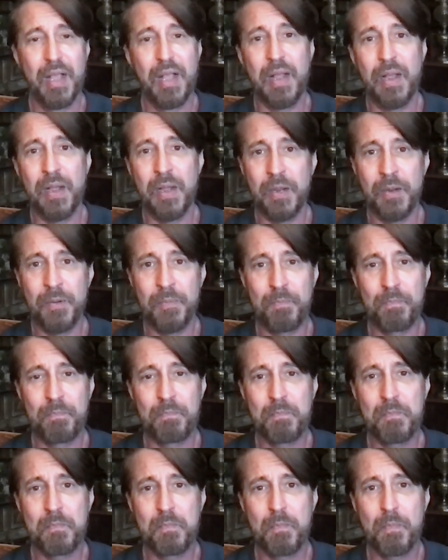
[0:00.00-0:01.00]
because um,
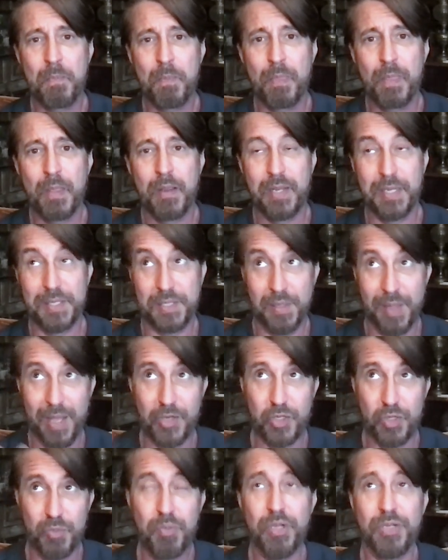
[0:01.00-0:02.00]
they'll
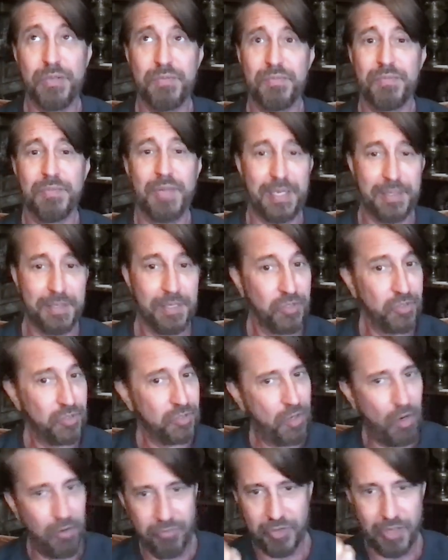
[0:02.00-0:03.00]
actually put like a
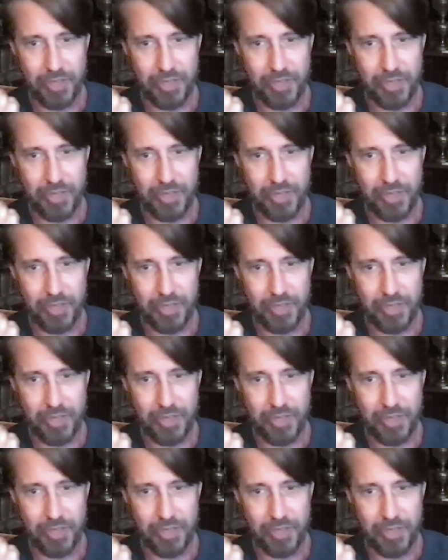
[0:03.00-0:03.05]
golf